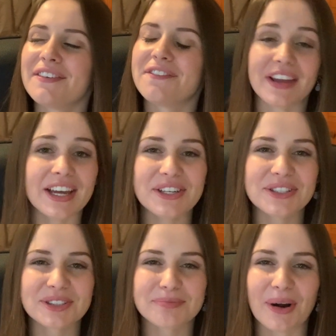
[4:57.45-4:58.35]
fan
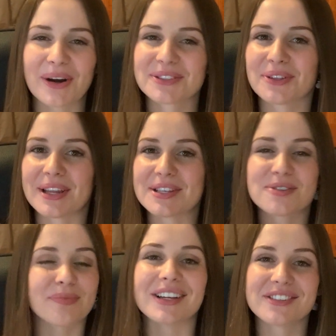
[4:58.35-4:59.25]
your spark so that it
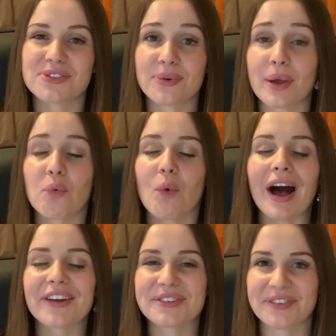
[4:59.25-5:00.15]
spreads into a
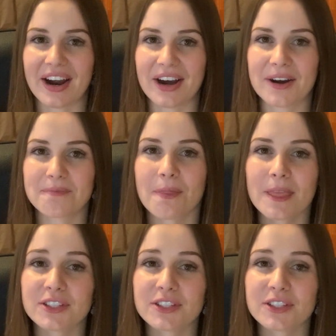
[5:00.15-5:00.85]
wildfire.